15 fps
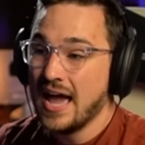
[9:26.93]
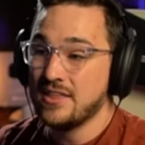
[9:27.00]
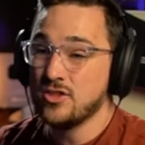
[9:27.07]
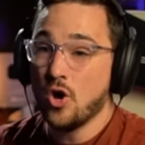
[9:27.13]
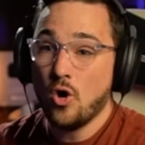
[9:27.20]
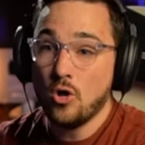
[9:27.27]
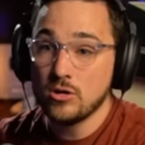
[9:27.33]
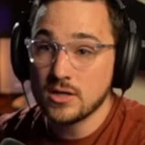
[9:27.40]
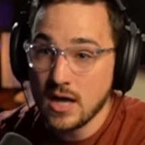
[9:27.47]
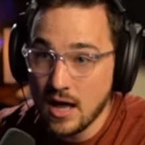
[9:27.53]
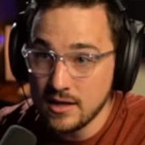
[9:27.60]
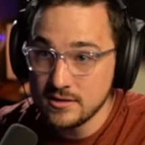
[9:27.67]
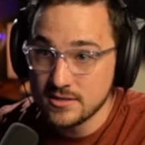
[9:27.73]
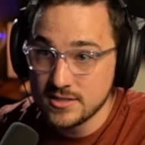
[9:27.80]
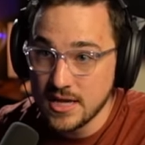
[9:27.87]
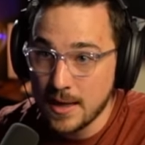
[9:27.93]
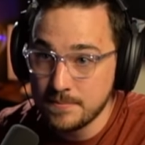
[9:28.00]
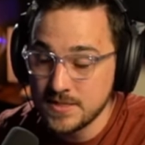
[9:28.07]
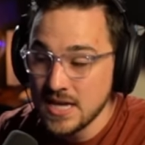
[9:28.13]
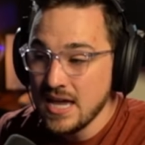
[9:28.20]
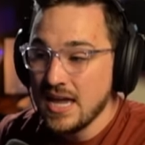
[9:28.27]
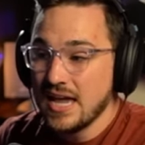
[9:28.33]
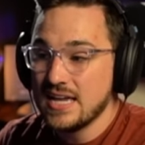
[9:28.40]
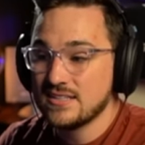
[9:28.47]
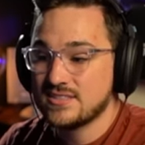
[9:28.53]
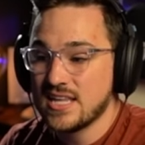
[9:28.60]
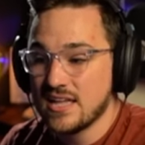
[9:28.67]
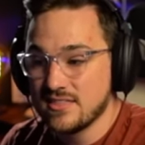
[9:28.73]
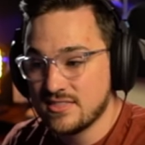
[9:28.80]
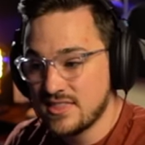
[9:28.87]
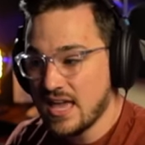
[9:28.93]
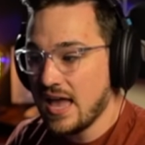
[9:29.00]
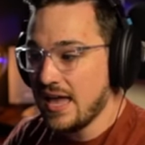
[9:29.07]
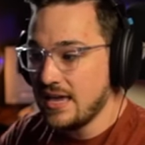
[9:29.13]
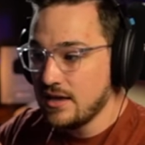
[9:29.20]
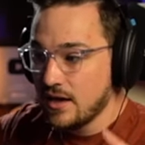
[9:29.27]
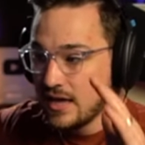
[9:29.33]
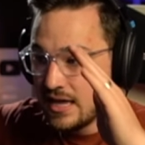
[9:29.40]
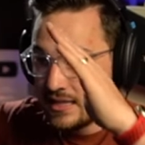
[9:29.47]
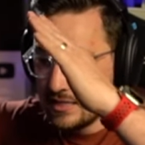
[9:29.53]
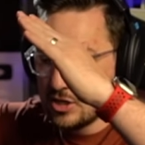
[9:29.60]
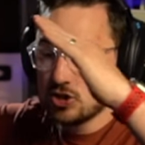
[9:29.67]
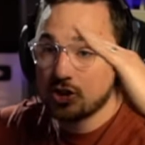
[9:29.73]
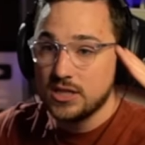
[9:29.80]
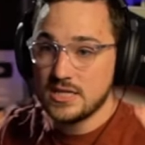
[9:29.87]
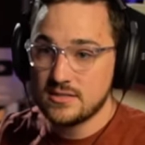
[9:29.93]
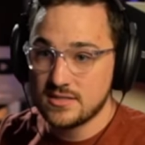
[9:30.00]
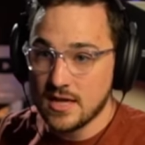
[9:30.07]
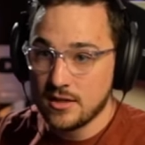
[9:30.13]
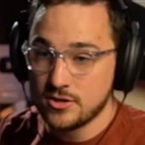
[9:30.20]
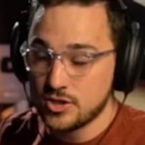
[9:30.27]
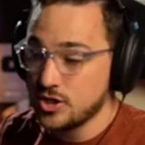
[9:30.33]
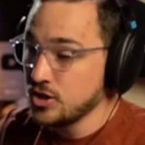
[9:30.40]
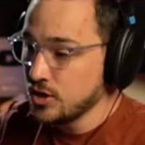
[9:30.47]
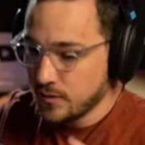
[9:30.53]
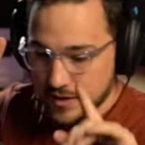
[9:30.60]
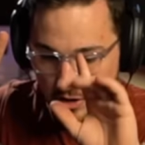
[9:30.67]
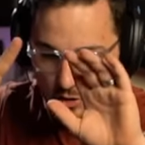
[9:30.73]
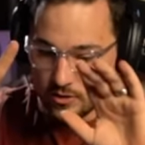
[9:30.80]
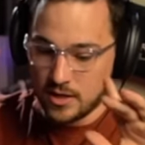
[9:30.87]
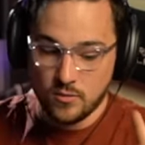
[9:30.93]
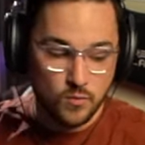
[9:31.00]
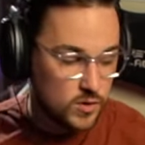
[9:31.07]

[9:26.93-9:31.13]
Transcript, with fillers: And the whole concept is that they initially sell it to you. know what? Hold on.